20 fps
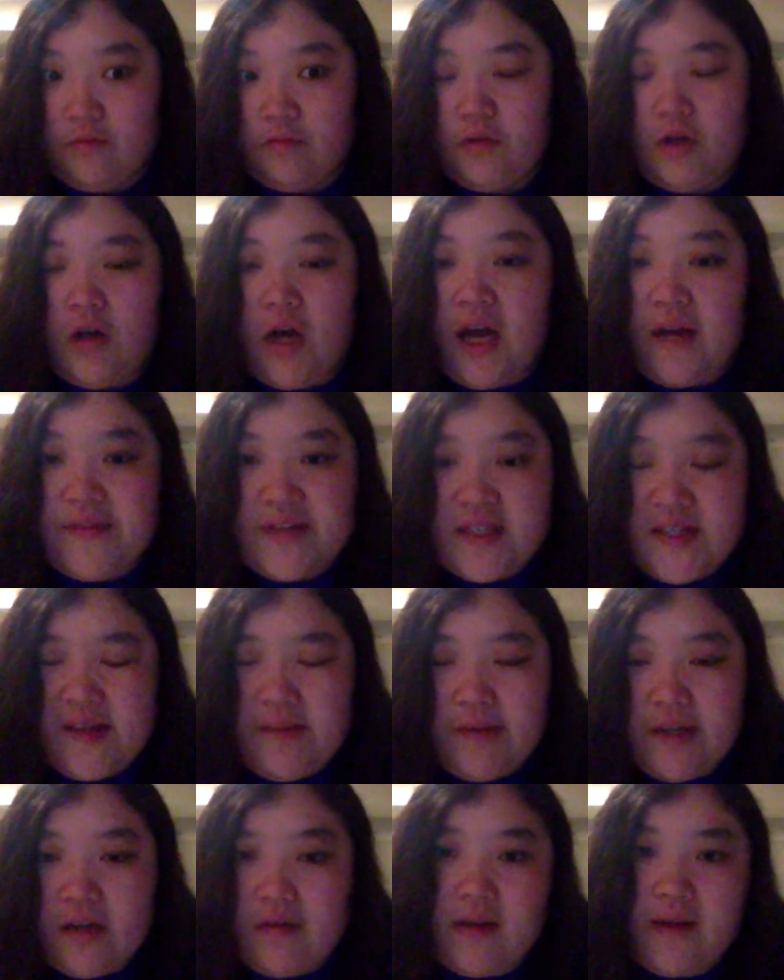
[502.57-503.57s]
Well, obviously
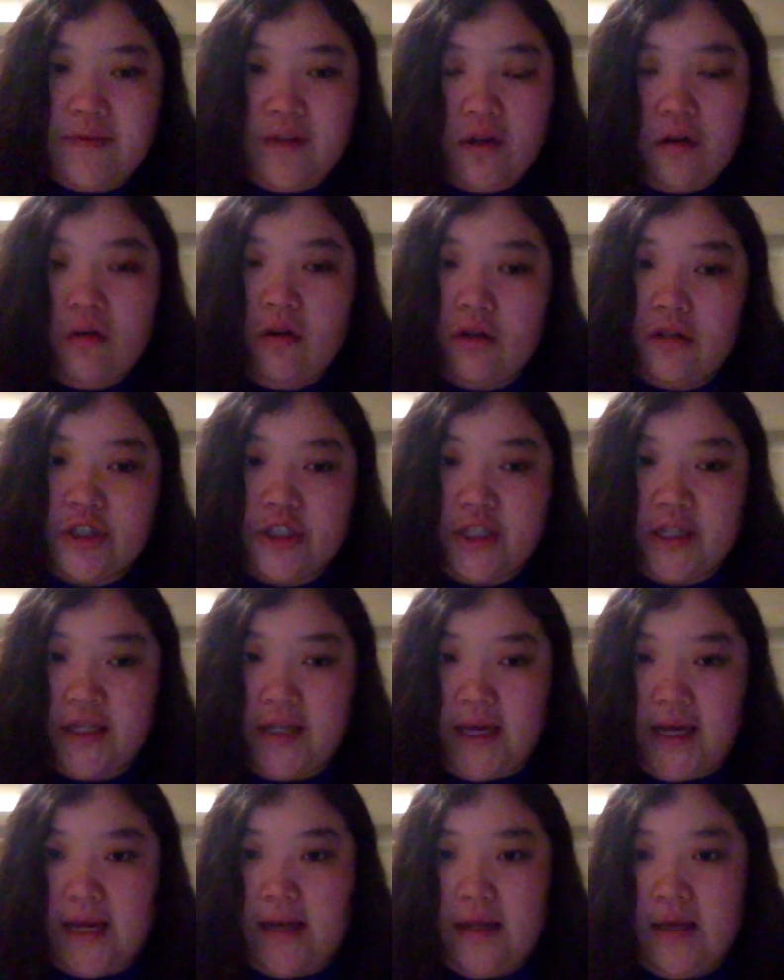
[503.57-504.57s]
we don't have the quotient
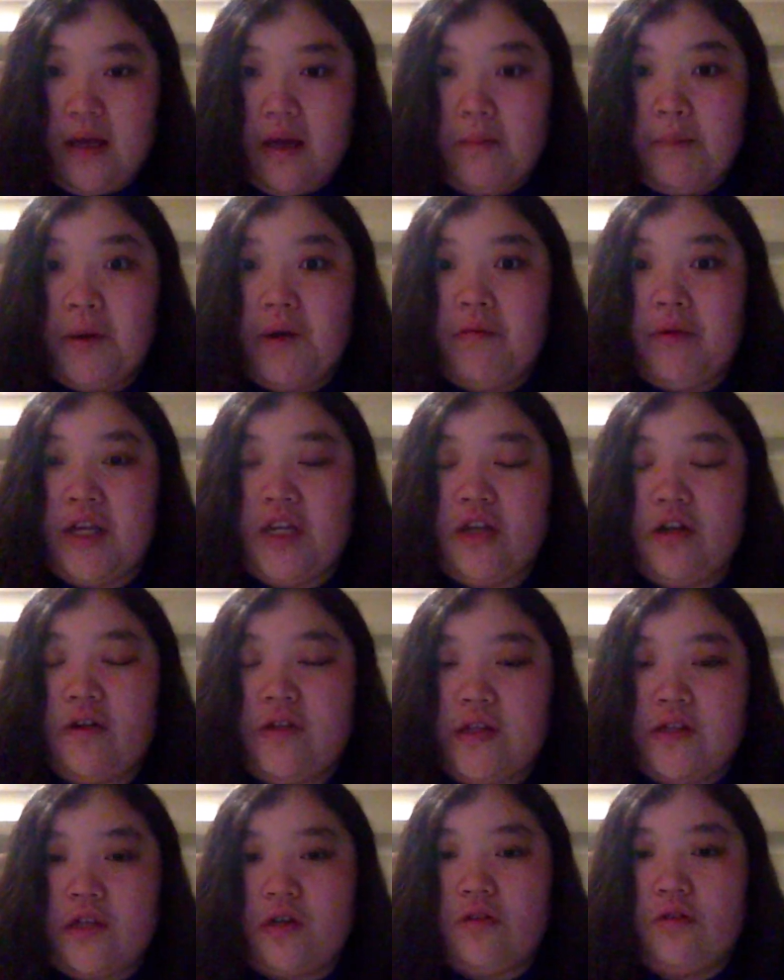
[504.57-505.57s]
yet, but we know
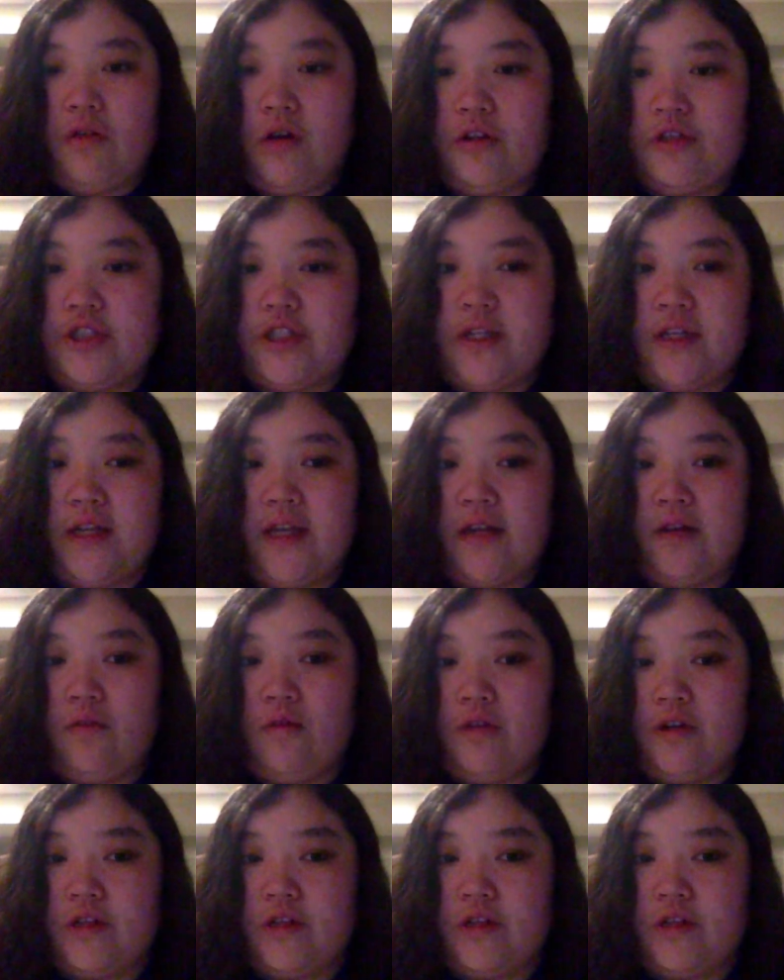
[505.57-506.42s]
that the quotient, in